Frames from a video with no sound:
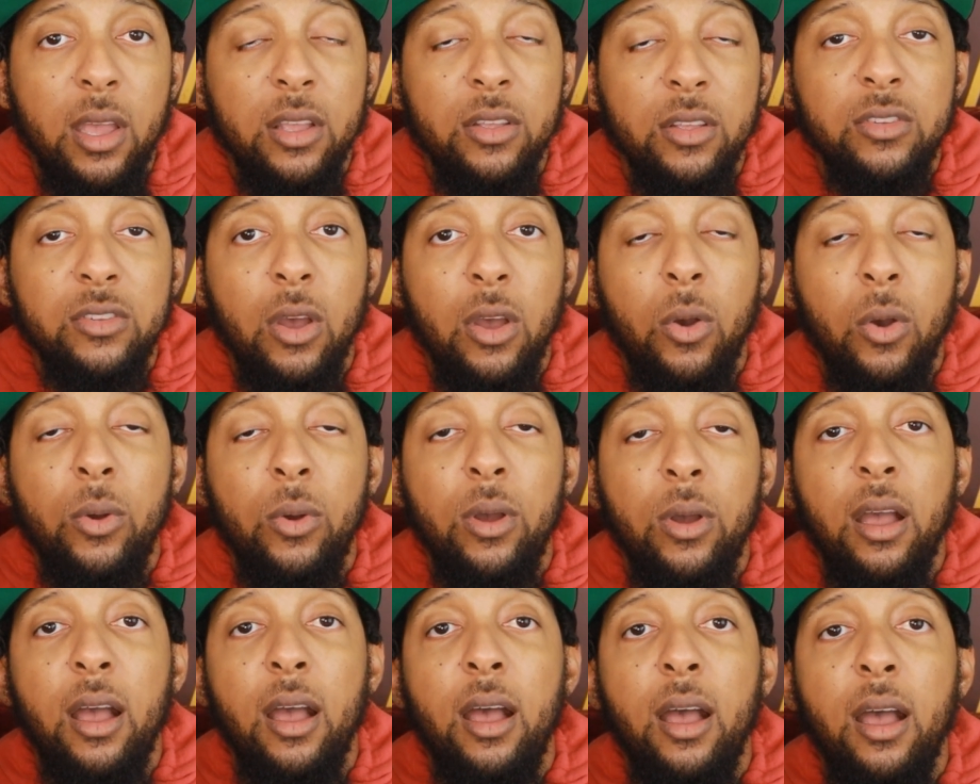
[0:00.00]
So
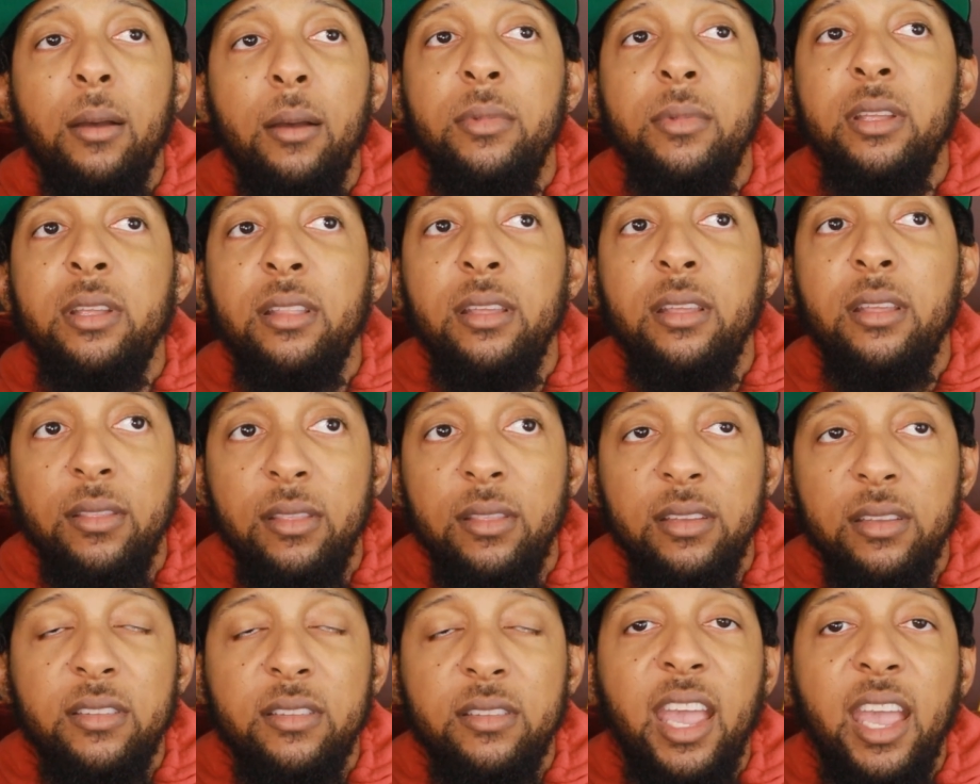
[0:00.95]
um,
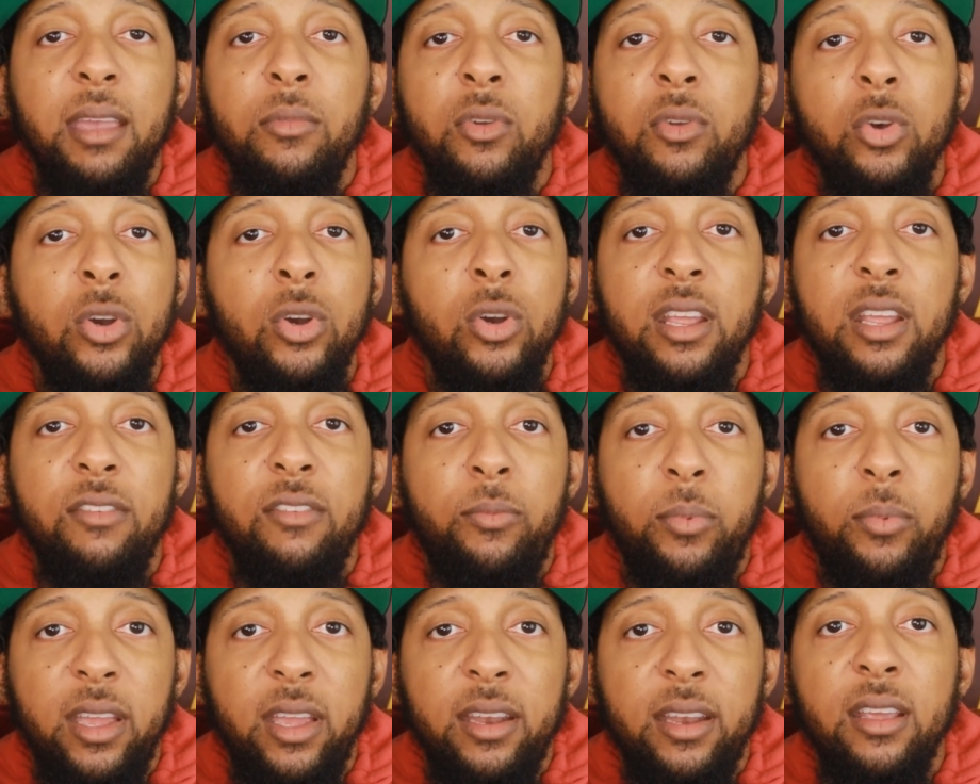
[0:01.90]
this game could have
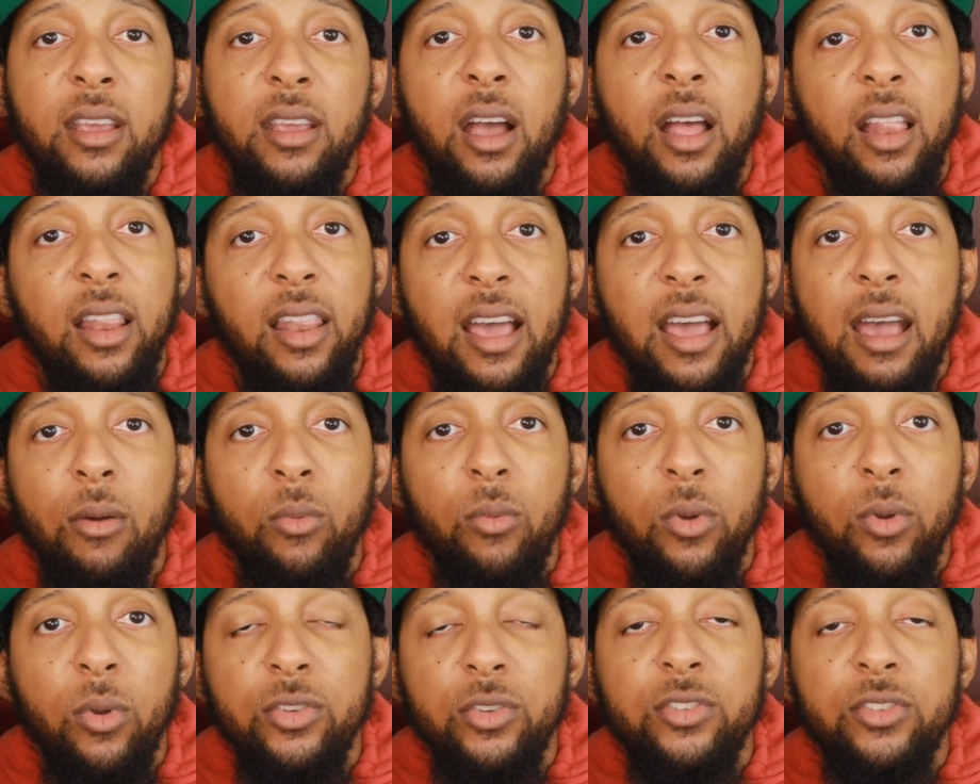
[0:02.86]
been a lot
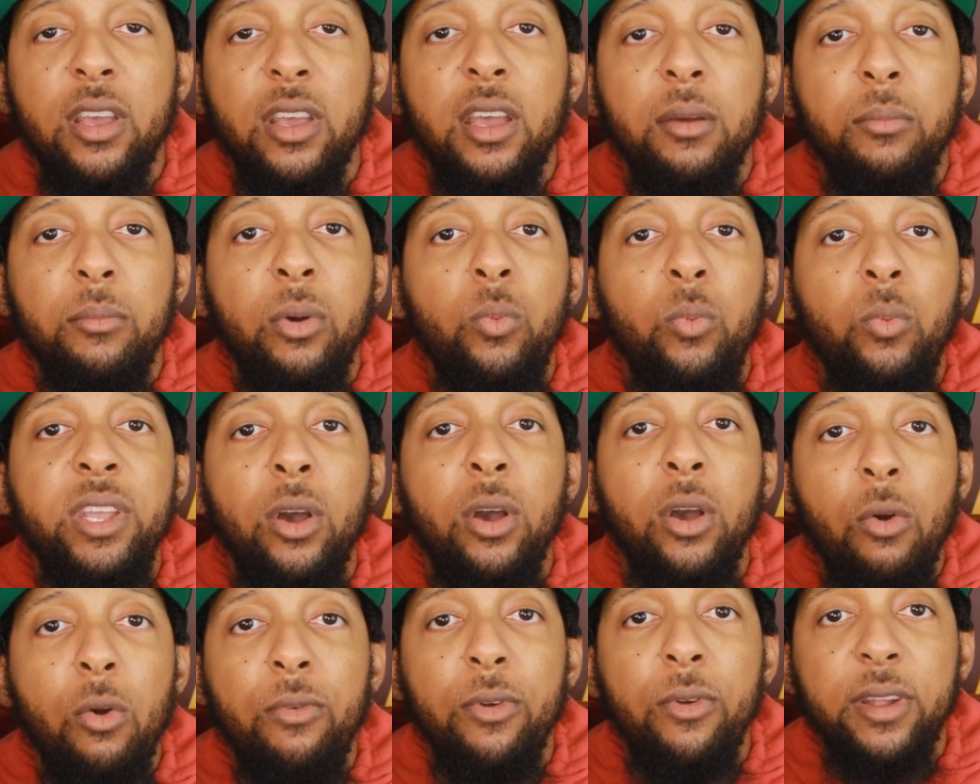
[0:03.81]
worse, but we
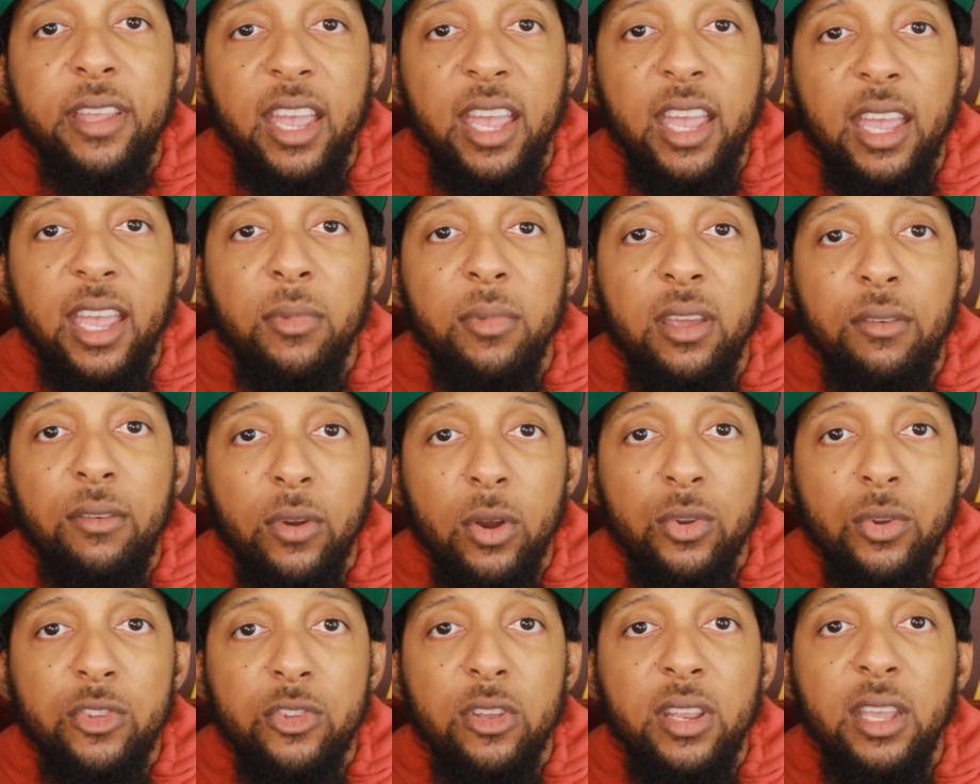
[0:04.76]
overcame
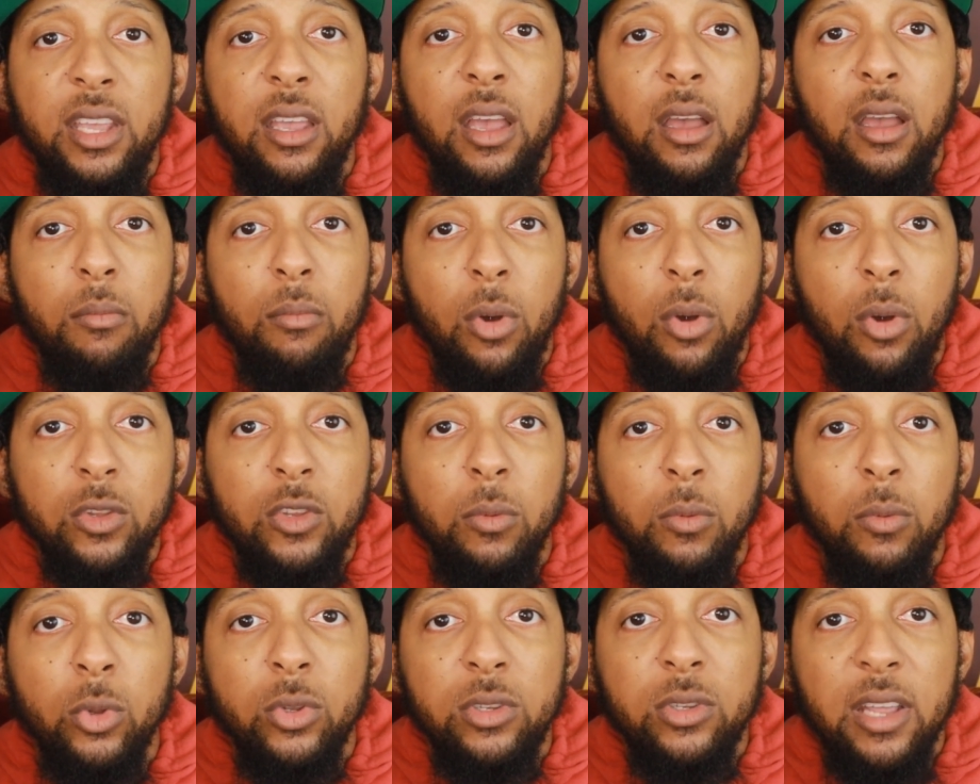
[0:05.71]
adversity
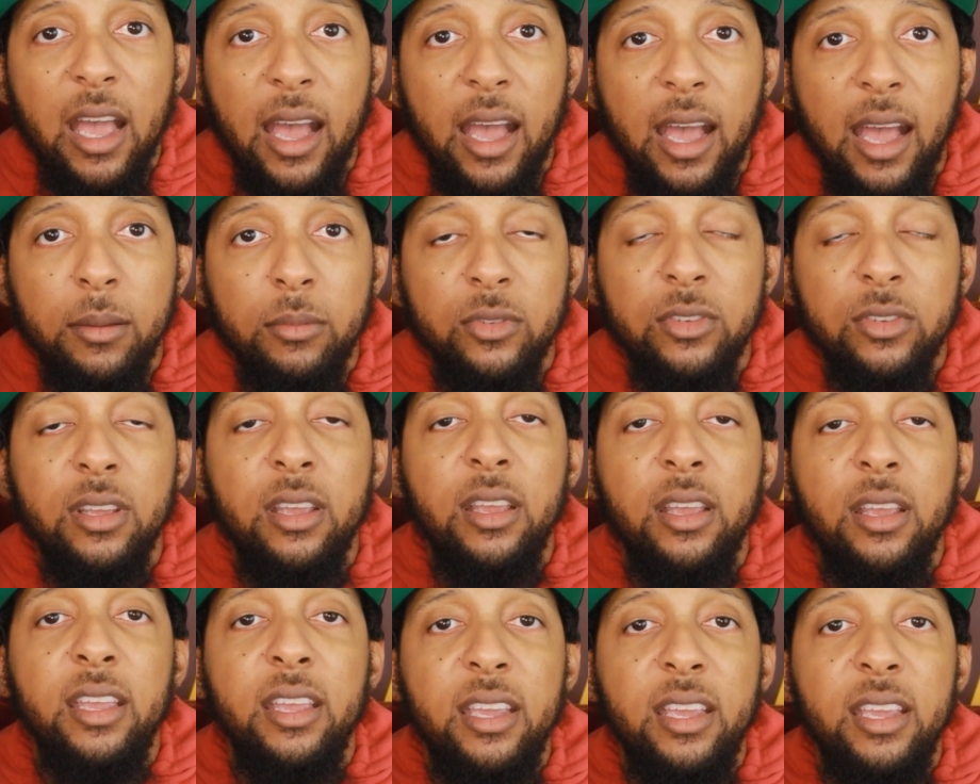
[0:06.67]
multiple times
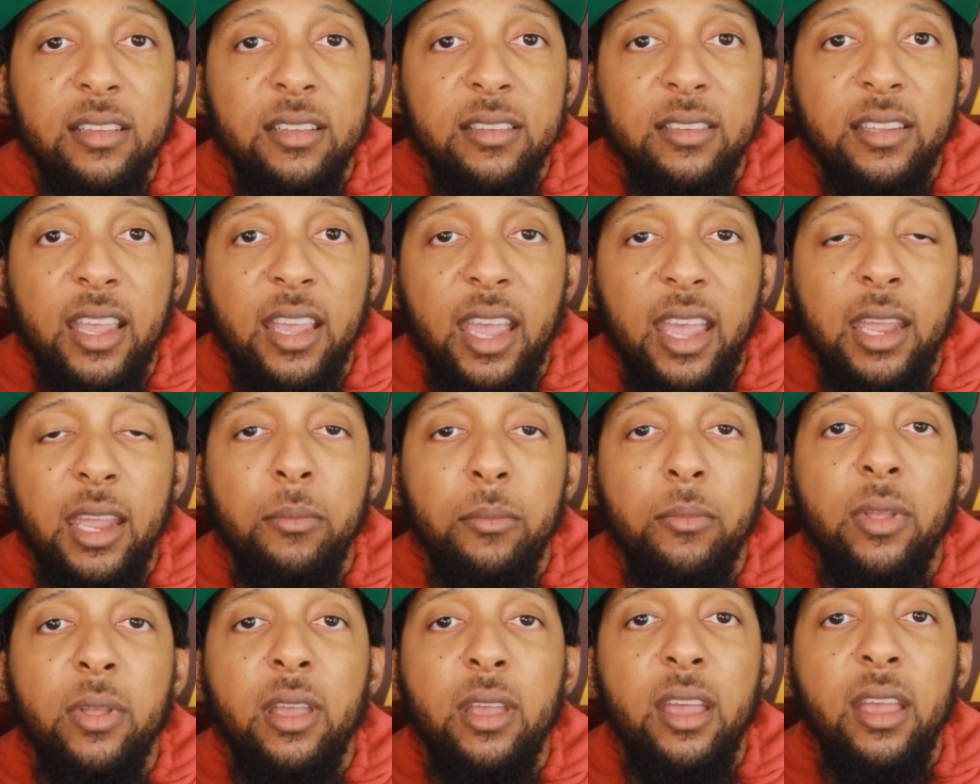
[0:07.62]
in this
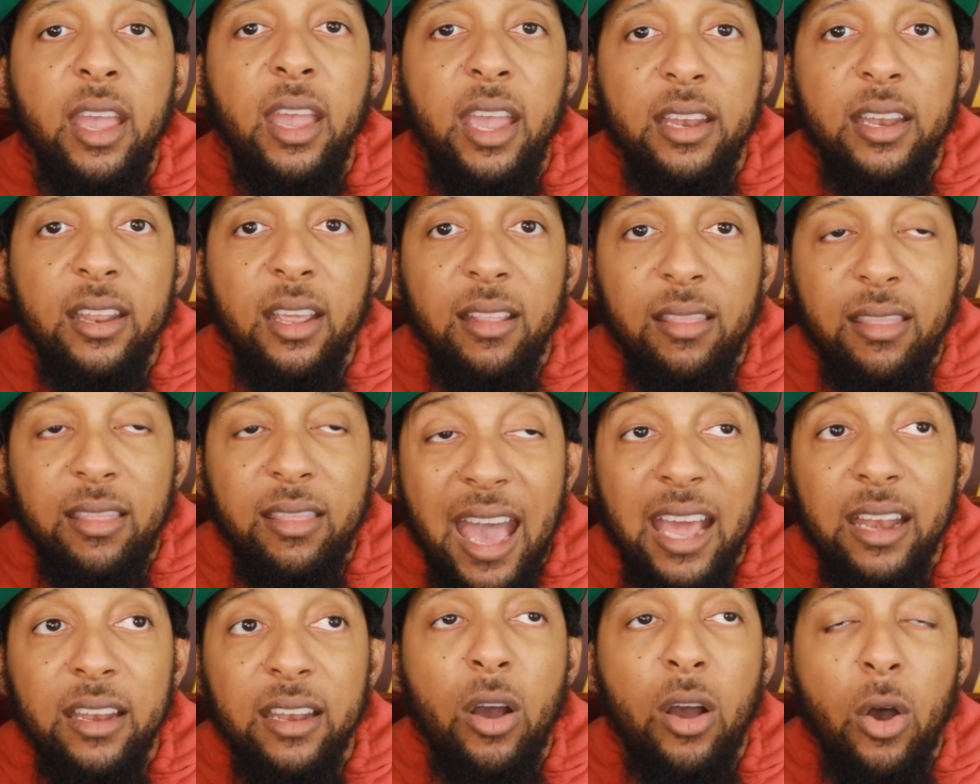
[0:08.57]
game, and
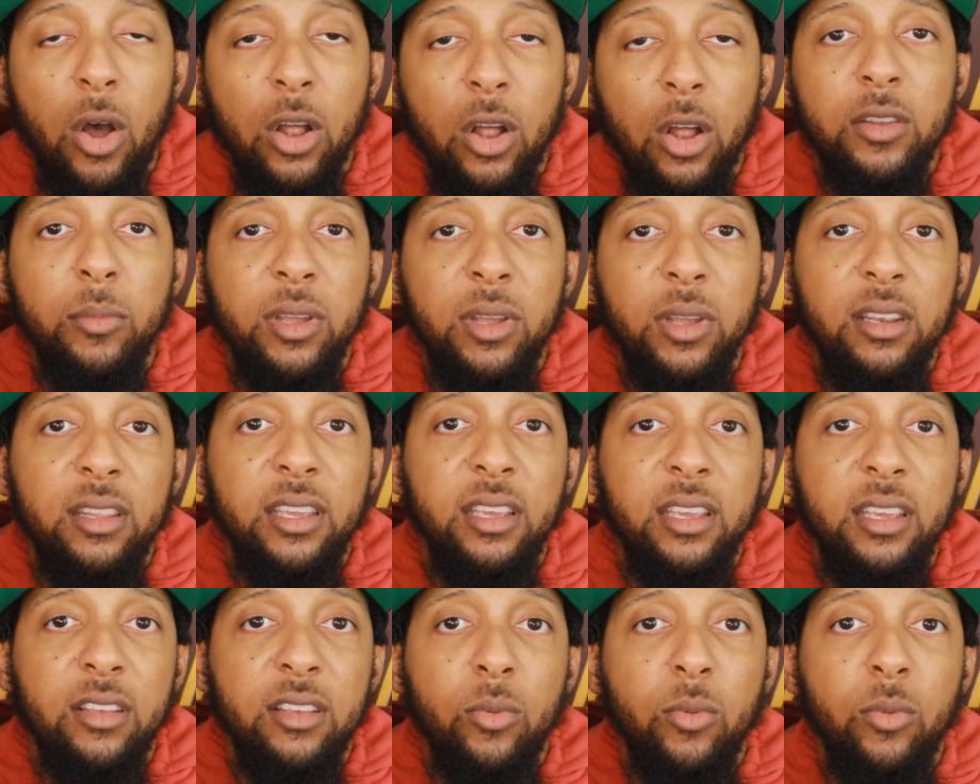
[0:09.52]
that ultimately
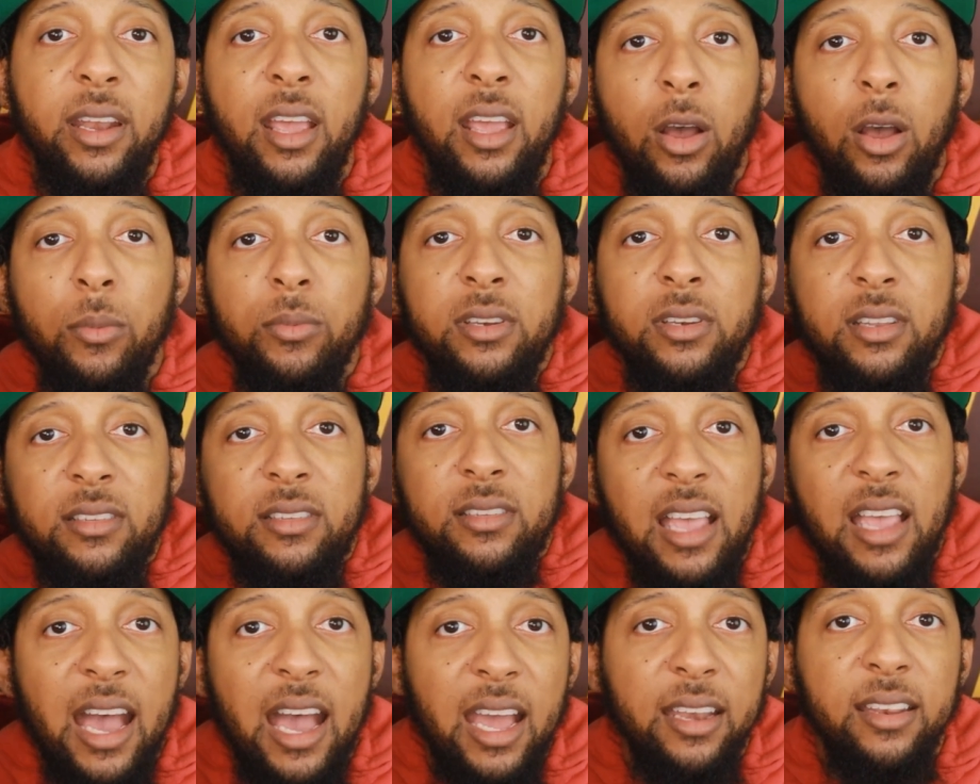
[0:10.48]
is what helped
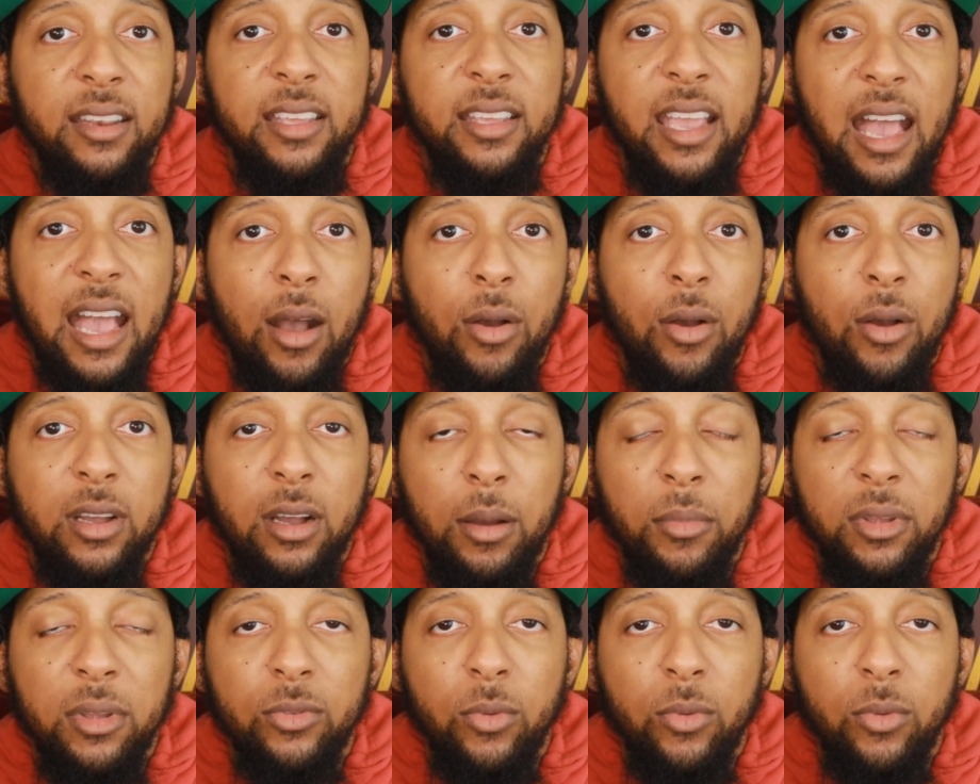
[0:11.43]
decide the outcome.